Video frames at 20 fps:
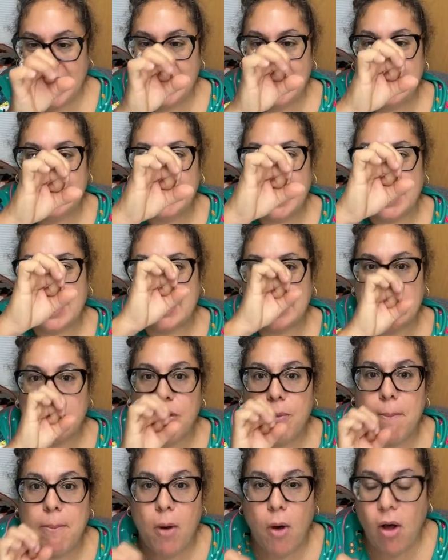like
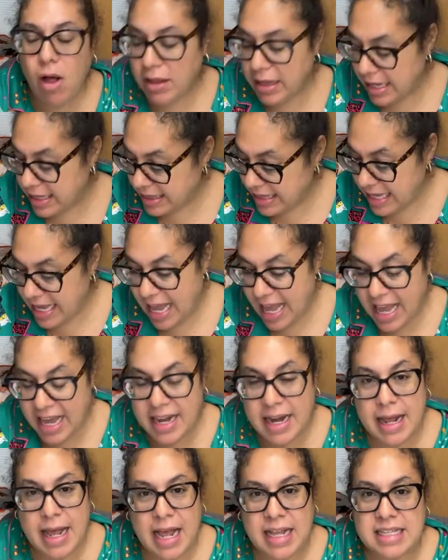little ball at the
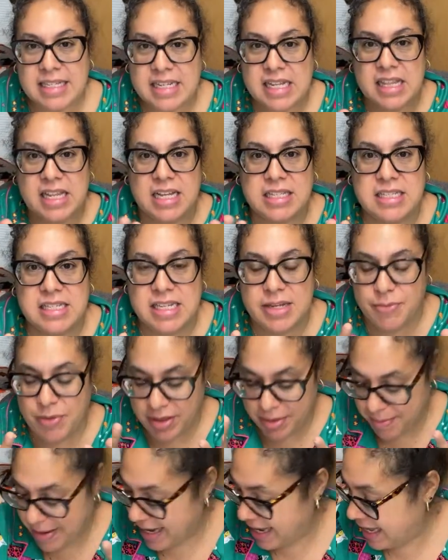end, it's klutzy
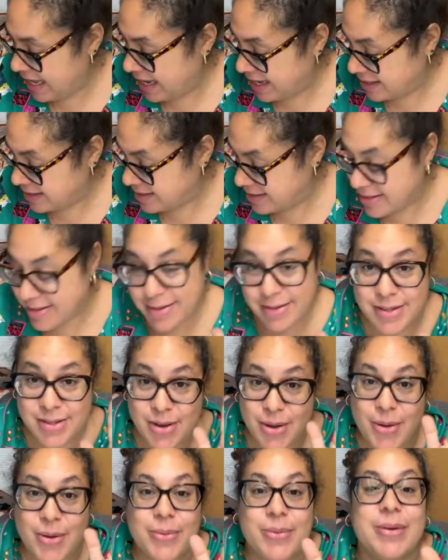with my hands.
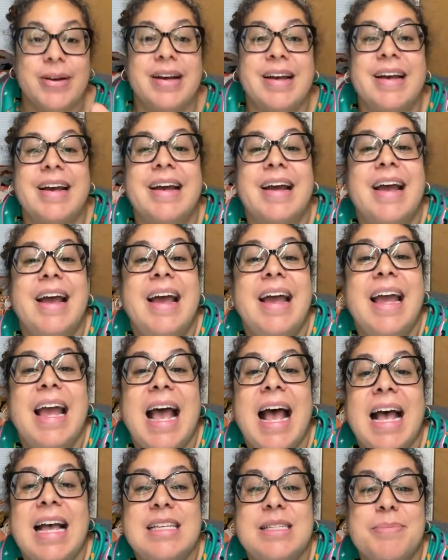So
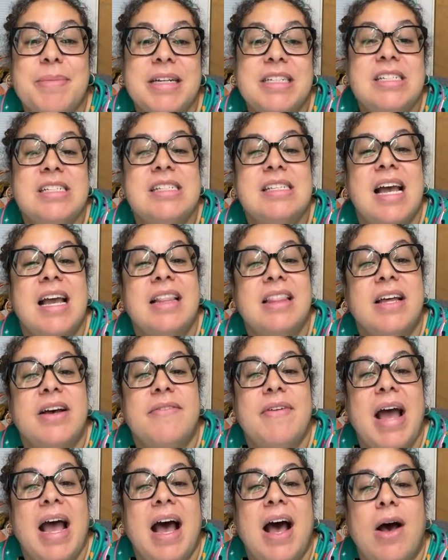as much as I
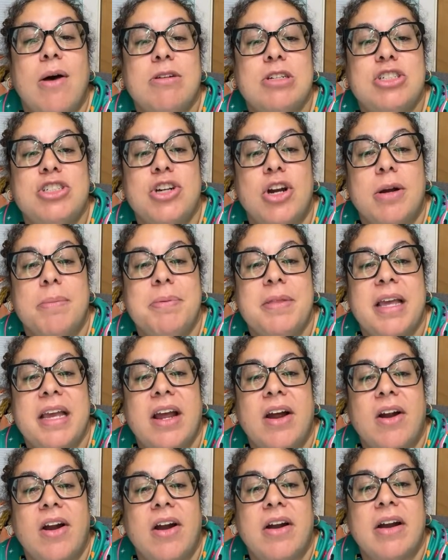love how sharp they
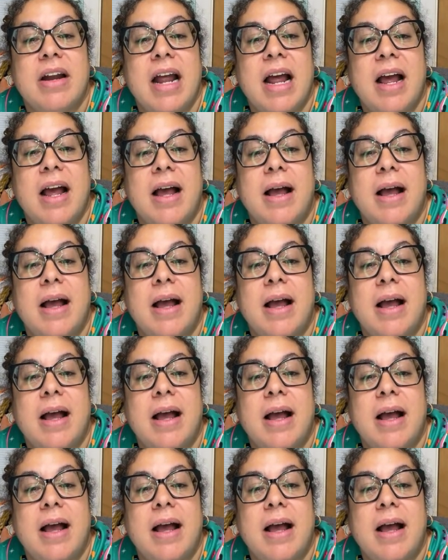are,